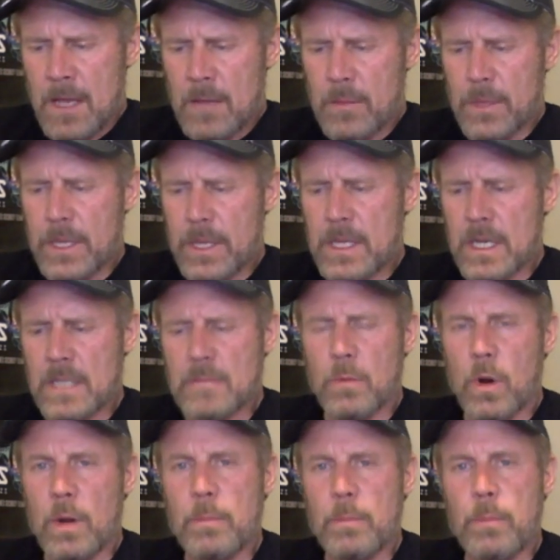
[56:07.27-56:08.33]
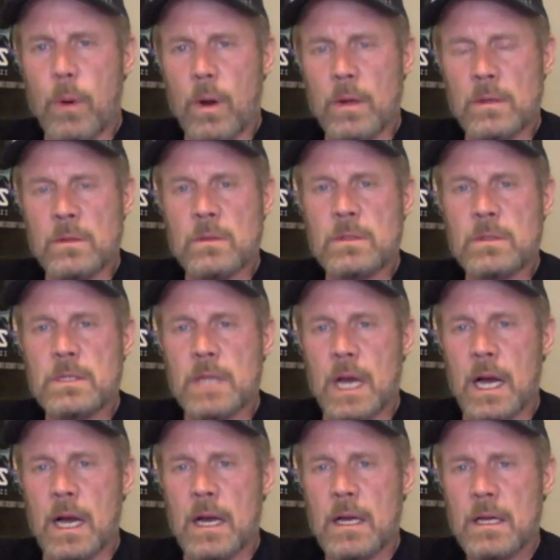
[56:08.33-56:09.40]
Because more important,
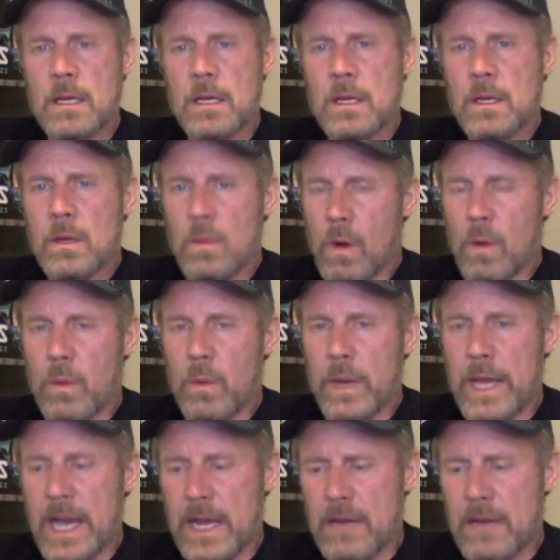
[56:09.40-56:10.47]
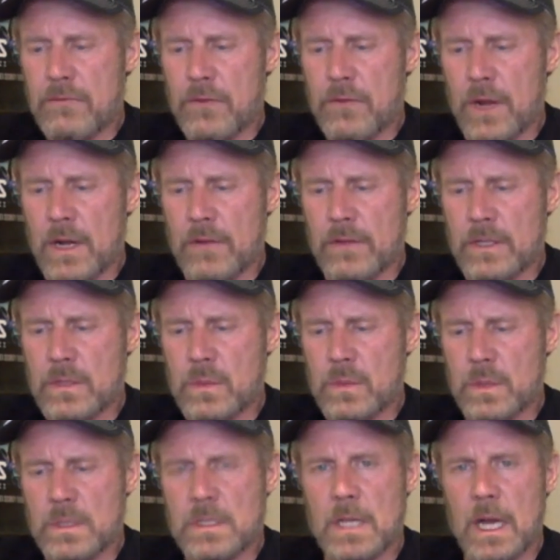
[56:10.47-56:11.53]
what we had in front of us
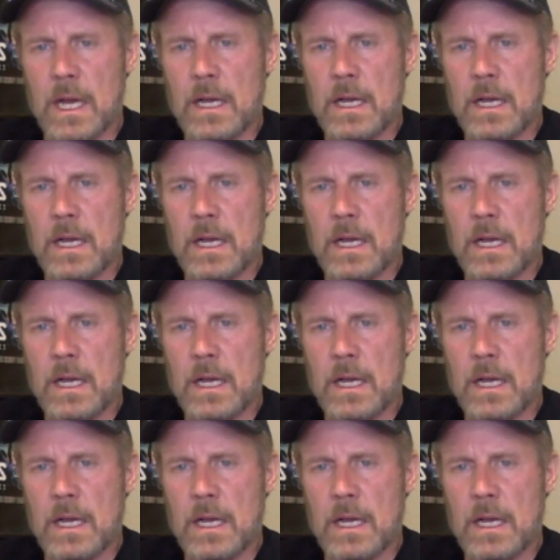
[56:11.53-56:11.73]
was